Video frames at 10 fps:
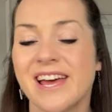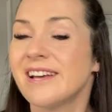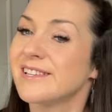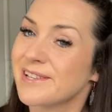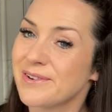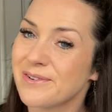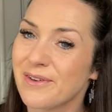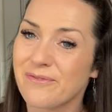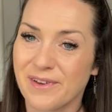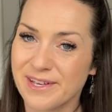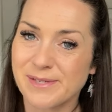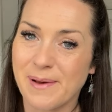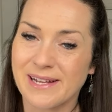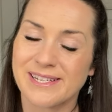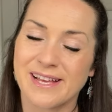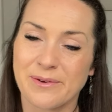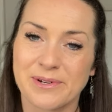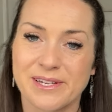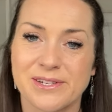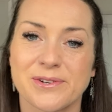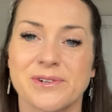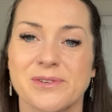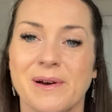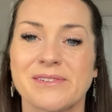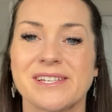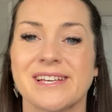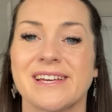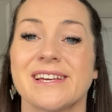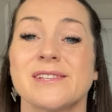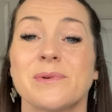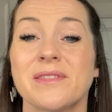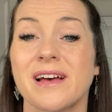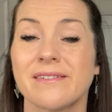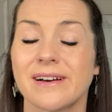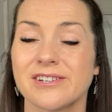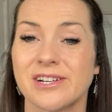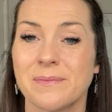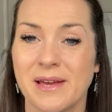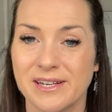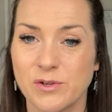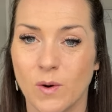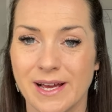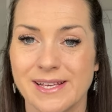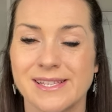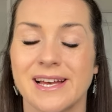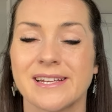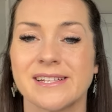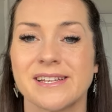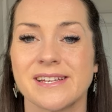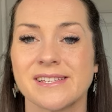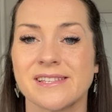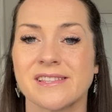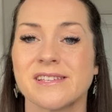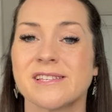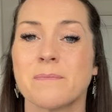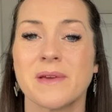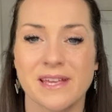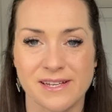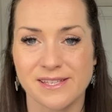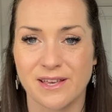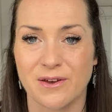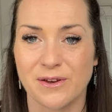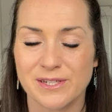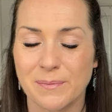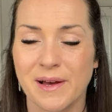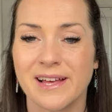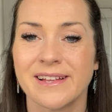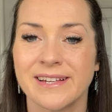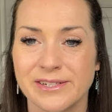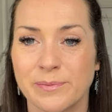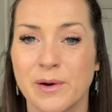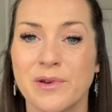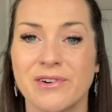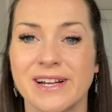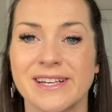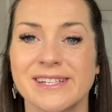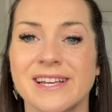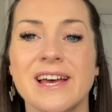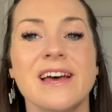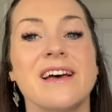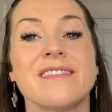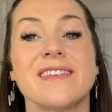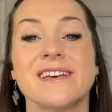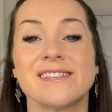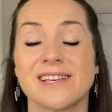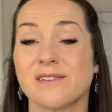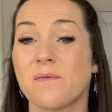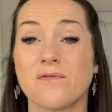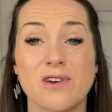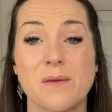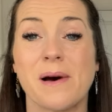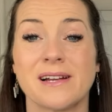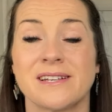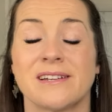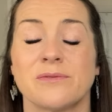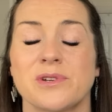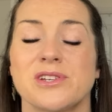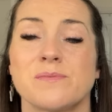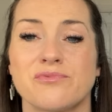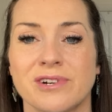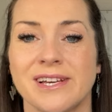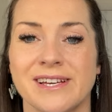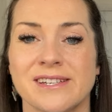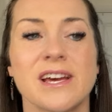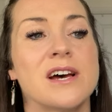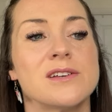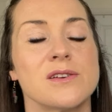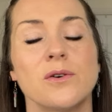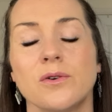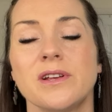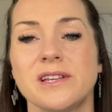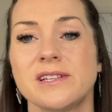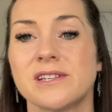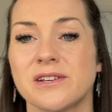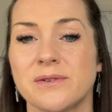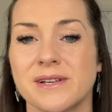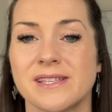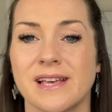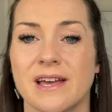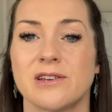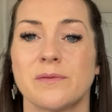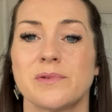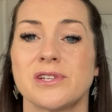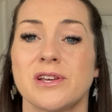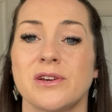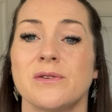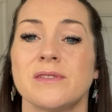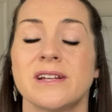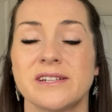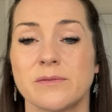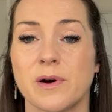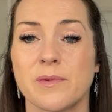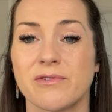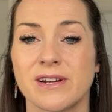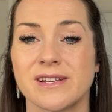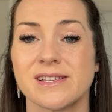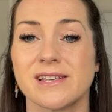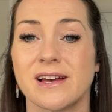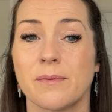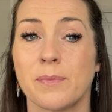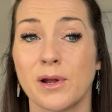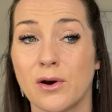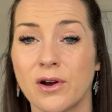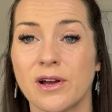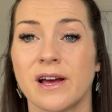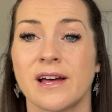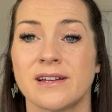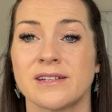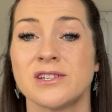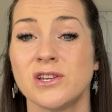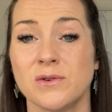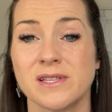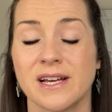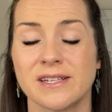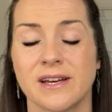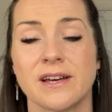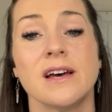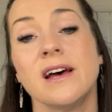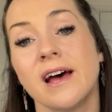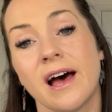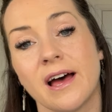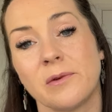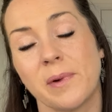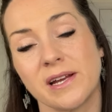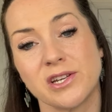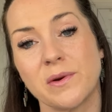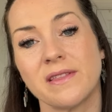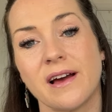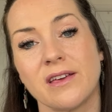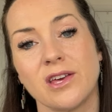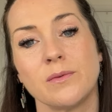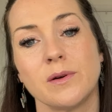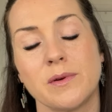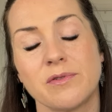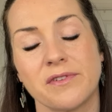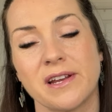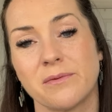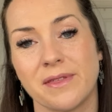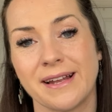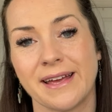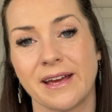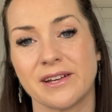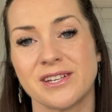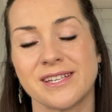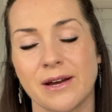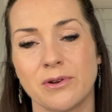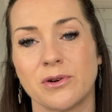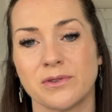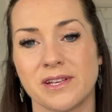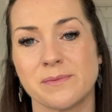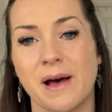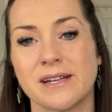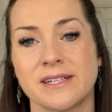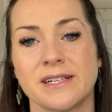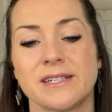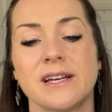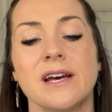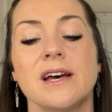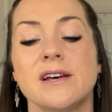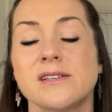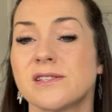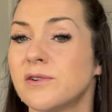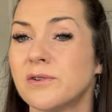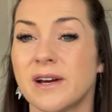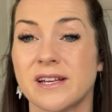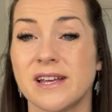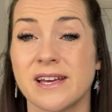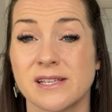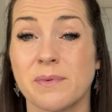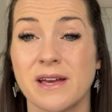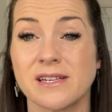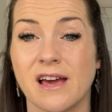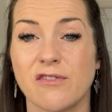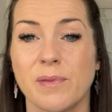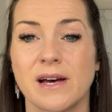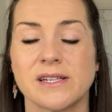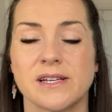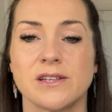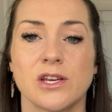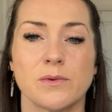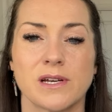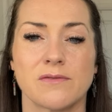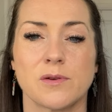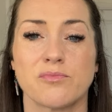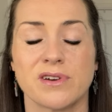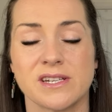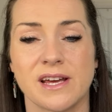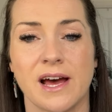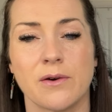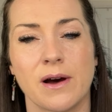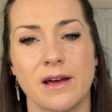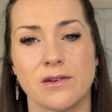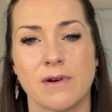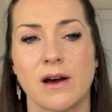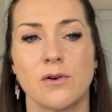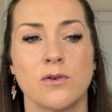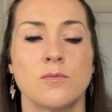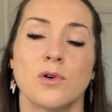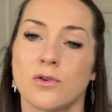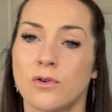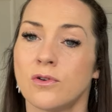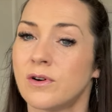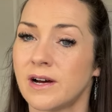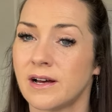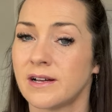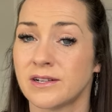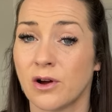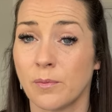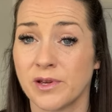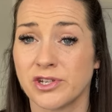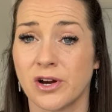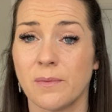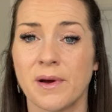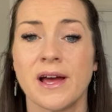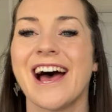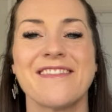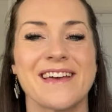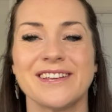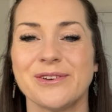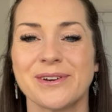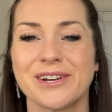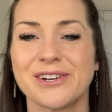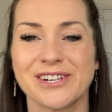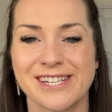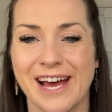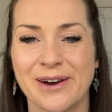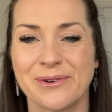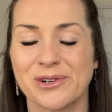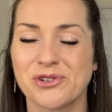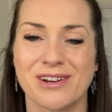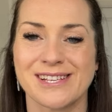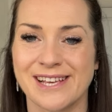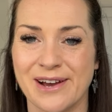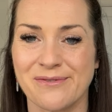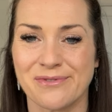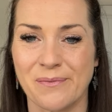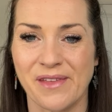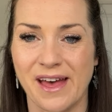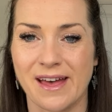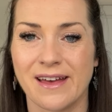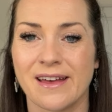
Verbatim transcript: So the first pattern that I wanted to talk to you about today is one that I've actually made twice, and it is the Sabina skirt by The Little Pomegranate. This is a free pattern, which is brilliant. So all you need to do is sign up to The Little Pomegranate's blog and newsletter, and by doing that you will be provided with a link to download this pattern. So it is a P D F pattern. You would have to print it out either at home or at a copy shop, and then you can cut it out or trace it out from there.